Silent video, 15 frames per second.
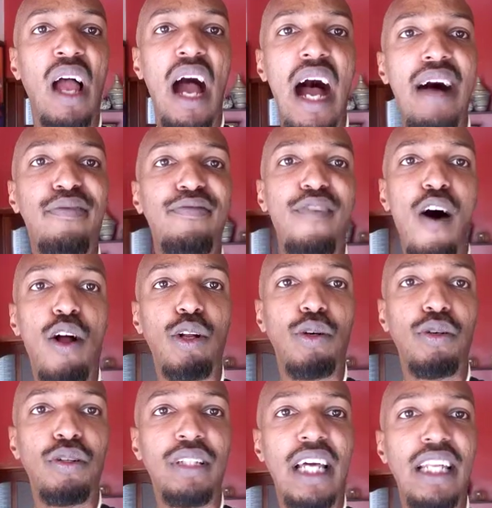I
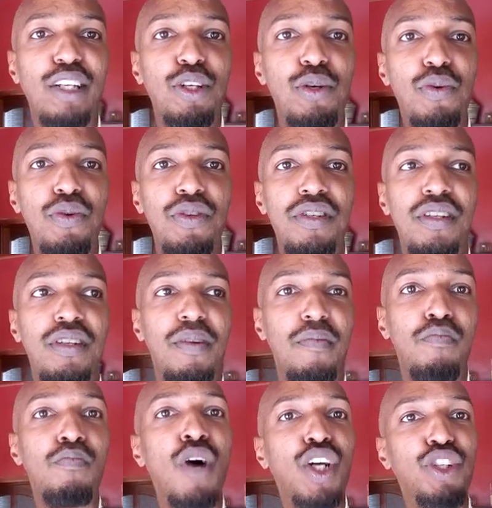follow that use
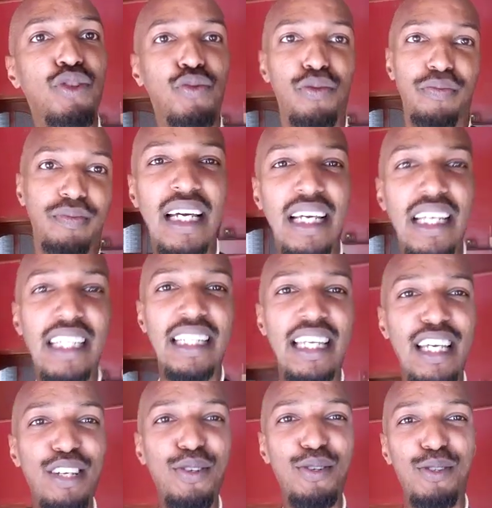mushroom. They
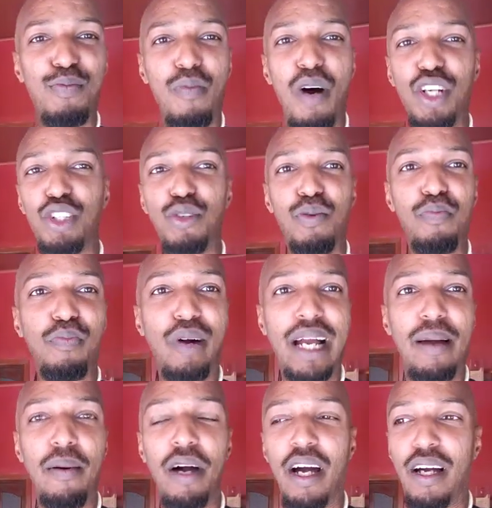use mushroom
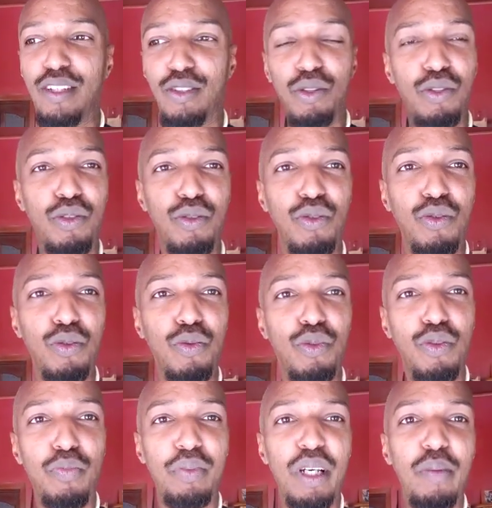uh, to, to, to,
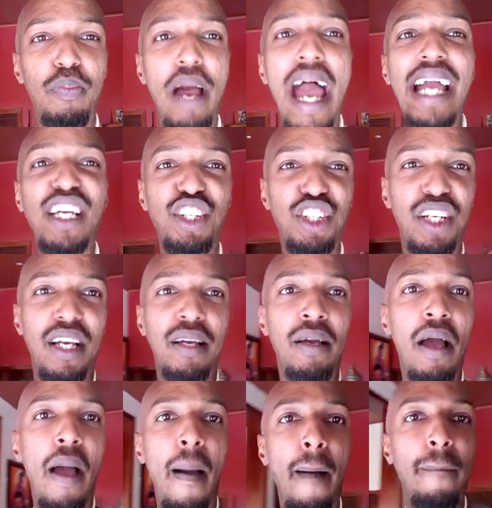to build packaging.
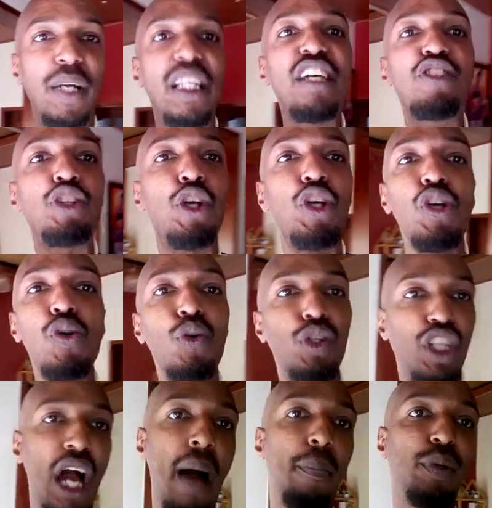But there's
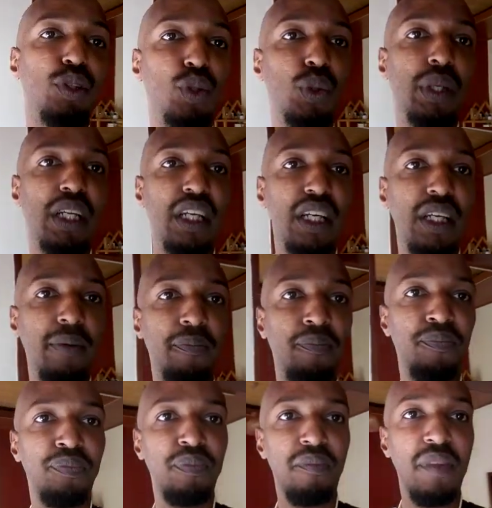huge opportunity
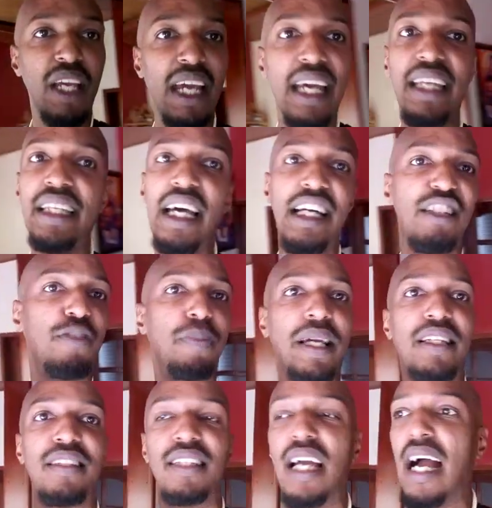in that
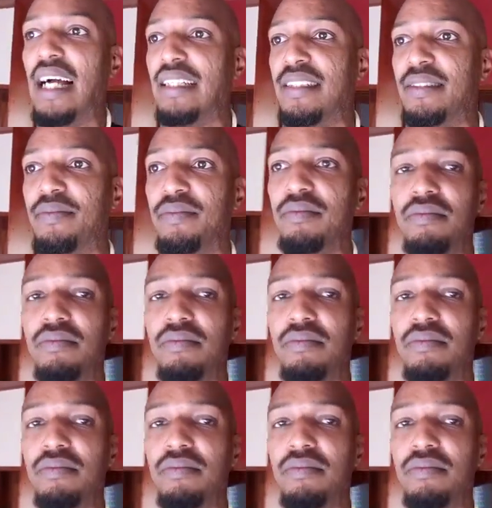space, guys.